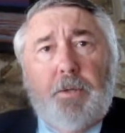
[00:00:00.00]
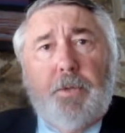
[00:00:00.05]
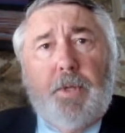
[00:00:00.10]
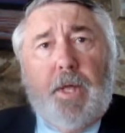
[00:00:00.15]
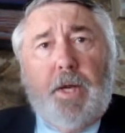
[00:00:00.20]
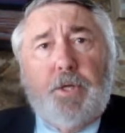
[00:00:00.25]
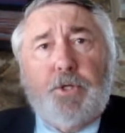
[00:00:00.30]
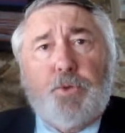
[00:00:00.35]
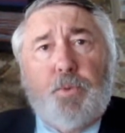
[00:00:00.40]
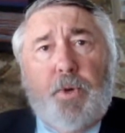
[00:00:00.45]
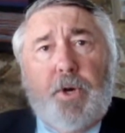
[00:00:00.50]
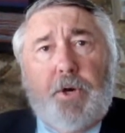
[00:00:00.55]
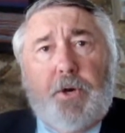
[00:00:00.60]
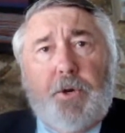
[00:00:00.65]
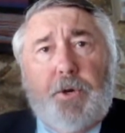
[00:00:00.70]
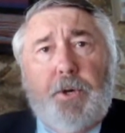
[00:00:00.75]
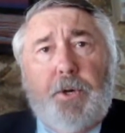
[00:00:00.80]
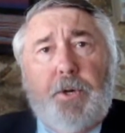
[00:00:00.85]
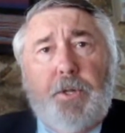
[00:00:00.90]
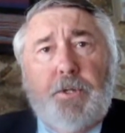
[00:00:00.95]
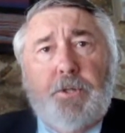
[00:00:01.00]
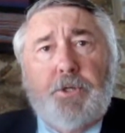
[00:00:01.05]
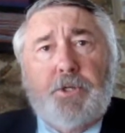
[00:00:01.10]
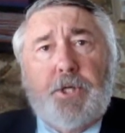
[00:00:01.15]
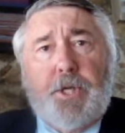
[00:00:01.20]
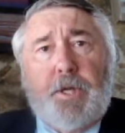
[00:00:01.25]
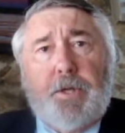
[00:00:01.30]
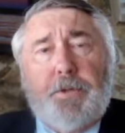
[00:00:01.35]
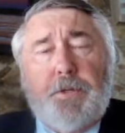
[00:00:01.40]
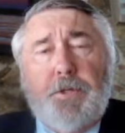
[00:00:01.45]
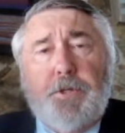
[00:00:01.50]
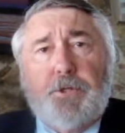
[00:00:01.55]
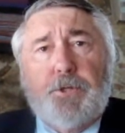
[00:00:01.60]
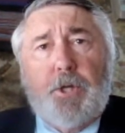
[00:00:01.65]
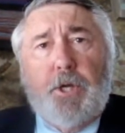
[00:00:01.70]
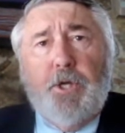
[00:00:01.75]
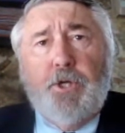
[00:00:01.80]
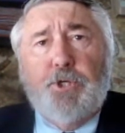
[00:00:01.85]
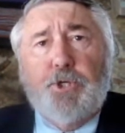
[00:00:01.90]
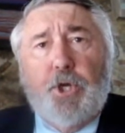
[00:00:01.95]
That is what occurred in
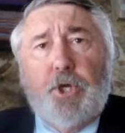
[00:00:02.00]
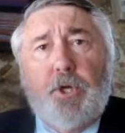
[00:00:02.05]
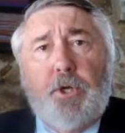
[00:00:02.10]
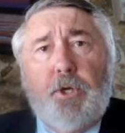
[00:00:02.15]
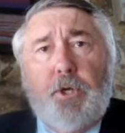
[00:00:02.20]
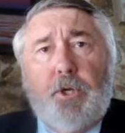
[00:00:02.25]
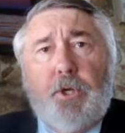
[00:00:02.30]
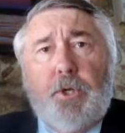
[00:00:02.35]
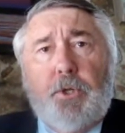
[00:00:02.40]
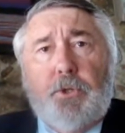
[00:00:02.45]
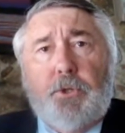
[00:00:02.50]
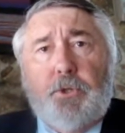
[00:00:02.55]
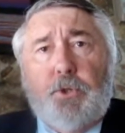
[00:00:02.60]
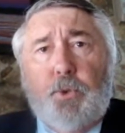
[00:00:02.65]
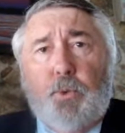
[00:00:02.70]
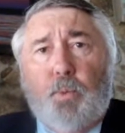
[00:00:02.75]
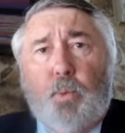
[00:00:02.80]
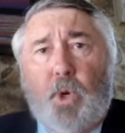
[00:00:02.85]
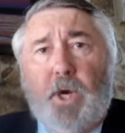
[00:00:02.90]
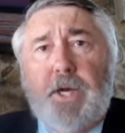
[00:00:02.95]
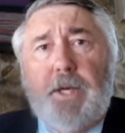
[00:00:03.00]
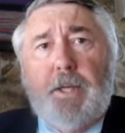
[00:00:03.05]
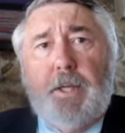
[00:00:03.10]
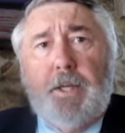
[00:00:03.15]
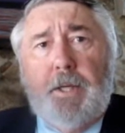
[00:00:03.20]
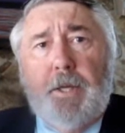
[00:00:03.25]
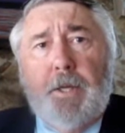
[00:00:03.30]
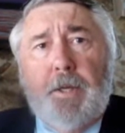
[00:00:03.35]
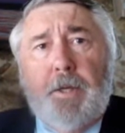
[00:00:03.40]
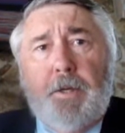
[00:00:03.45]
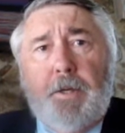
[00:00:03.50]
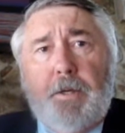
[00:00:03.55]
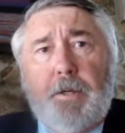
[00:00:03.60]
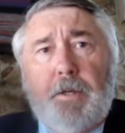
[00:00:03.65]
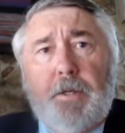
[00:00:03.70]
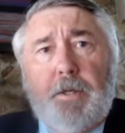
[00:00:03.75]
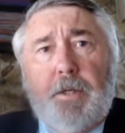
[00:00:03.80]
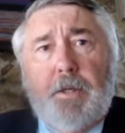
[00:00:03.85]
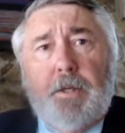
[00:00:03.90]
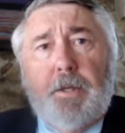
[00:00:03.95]
Southeast Asia. To what end?